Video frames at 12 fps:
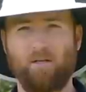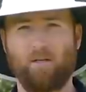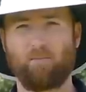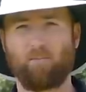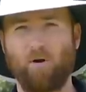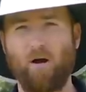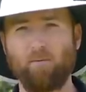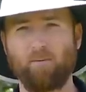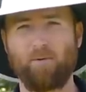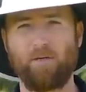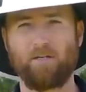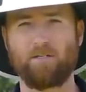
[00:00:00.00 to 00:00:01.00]
Now the
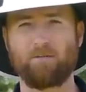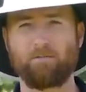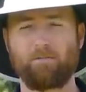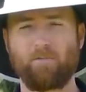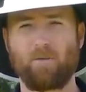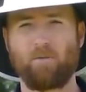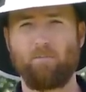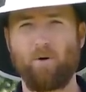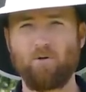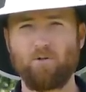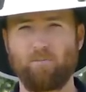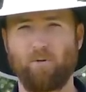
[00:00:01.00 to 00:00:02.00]
problem is,
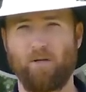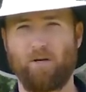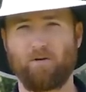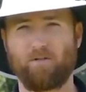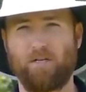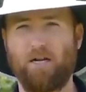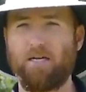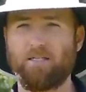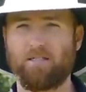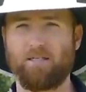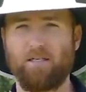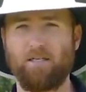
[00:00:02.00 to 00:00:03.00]
most players that I
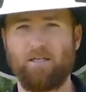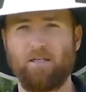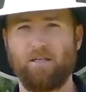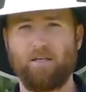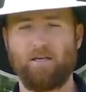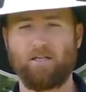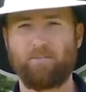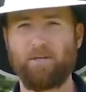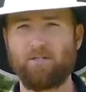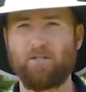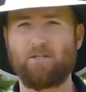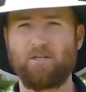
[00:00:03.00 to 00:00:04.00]
see,
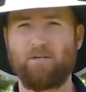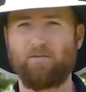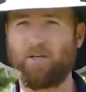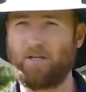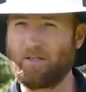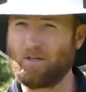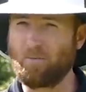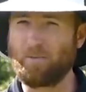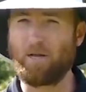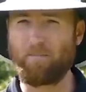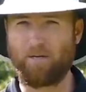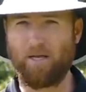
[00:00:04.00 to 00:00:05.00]
especially if you get a little
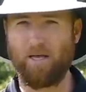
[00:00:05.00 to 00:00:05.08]
bit up in